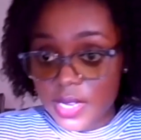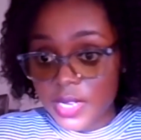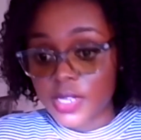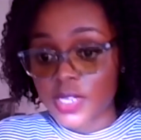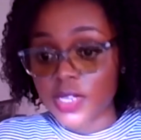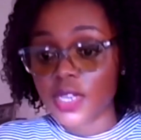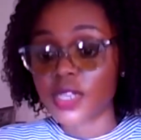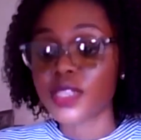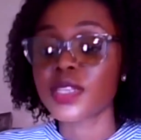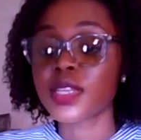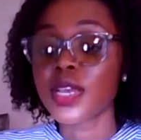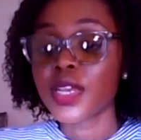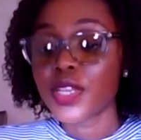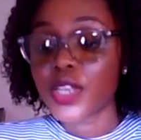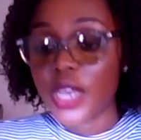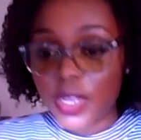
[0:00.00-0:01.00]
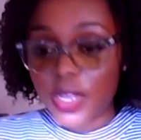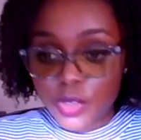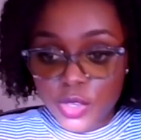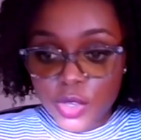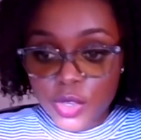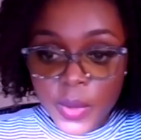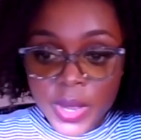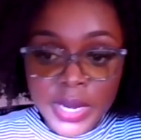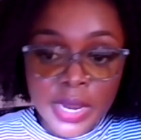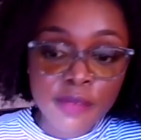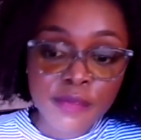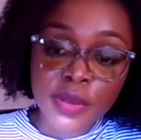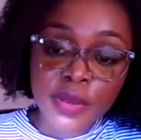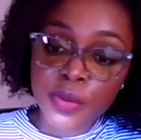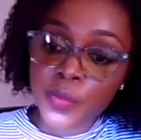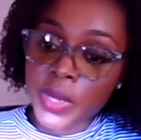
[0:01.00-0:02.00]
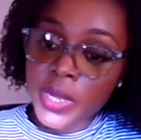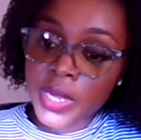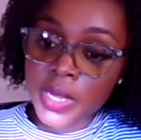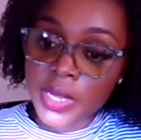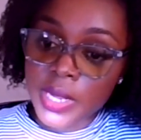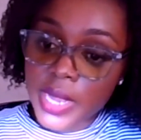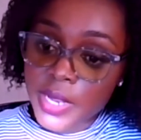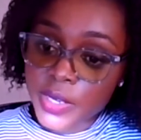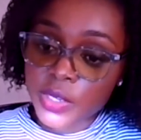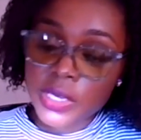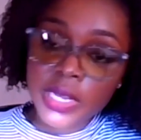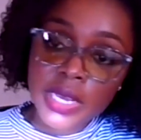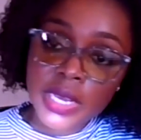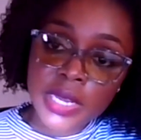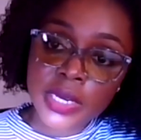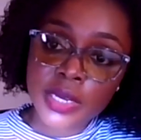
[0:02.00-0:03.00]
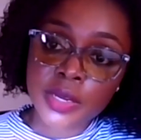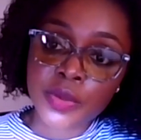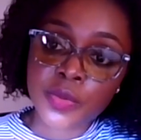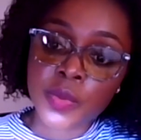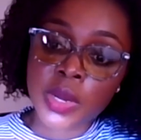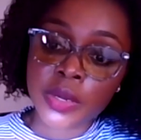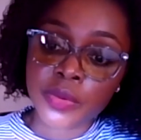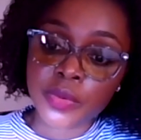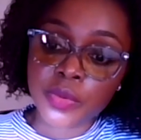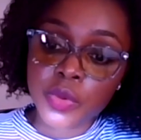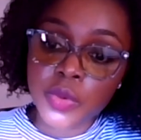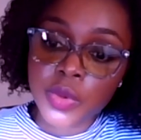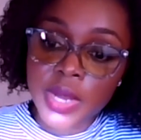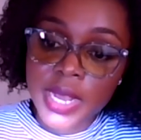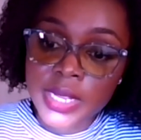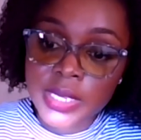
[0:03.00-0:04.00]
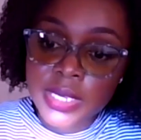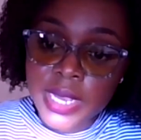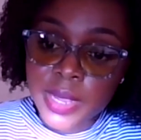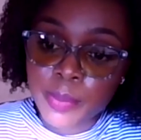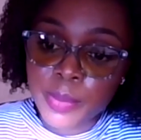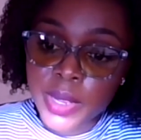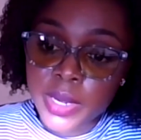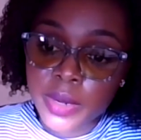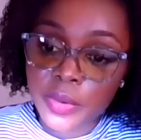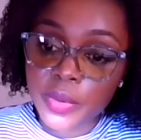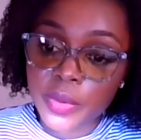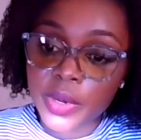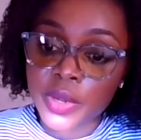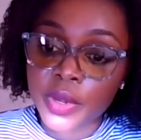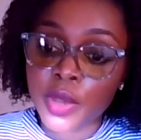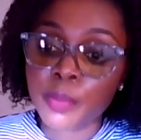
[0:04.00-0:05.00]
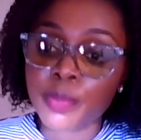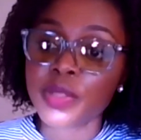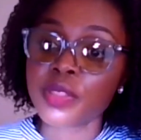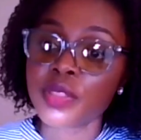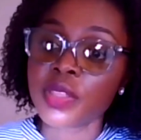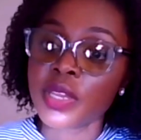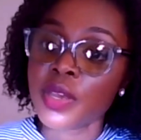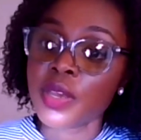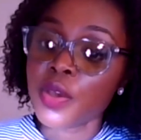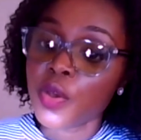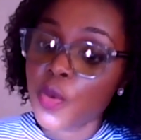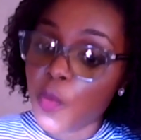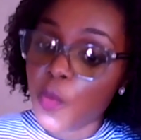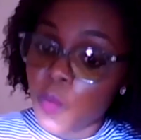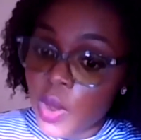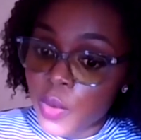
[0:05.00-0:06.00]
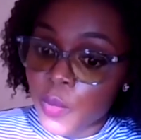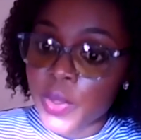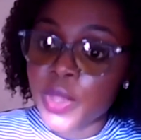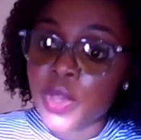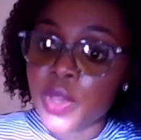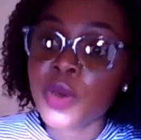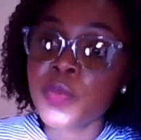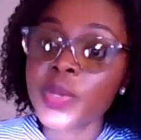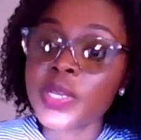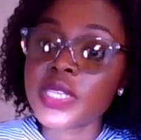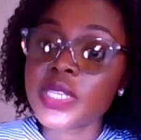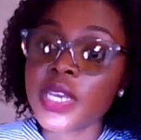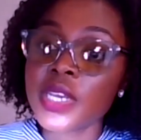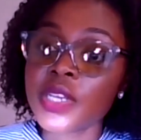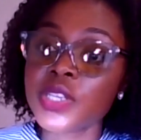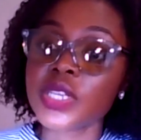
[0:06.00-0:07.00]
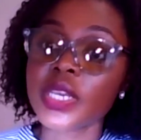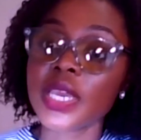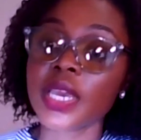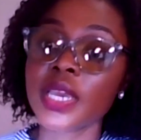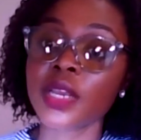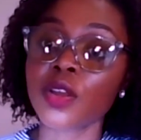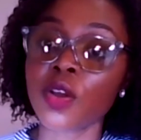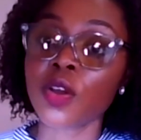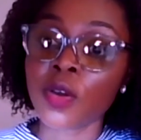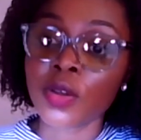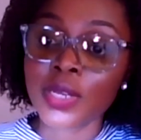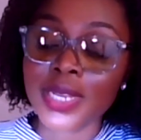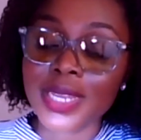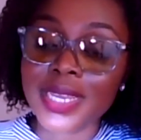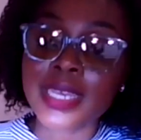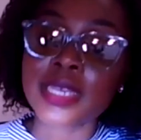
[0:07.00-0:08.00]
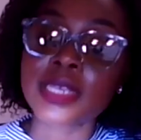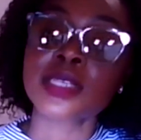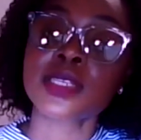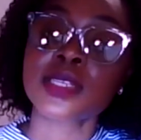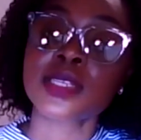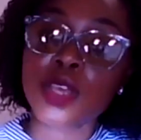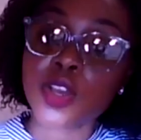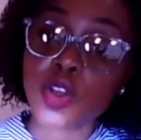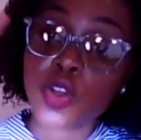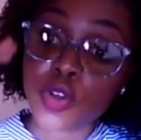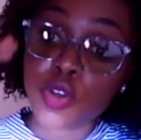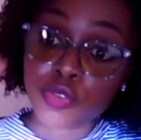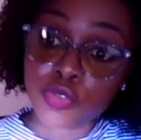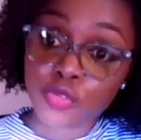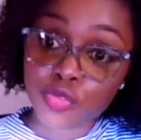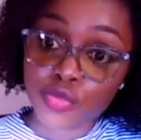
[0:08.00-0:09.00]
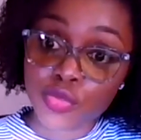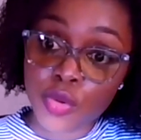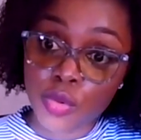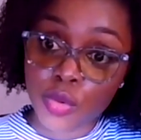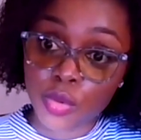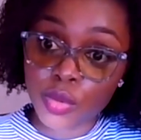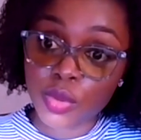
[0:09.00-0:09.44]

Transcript: It does. And so whenever we educate anyone who has diabetic retinopathy, what we always educate on is control.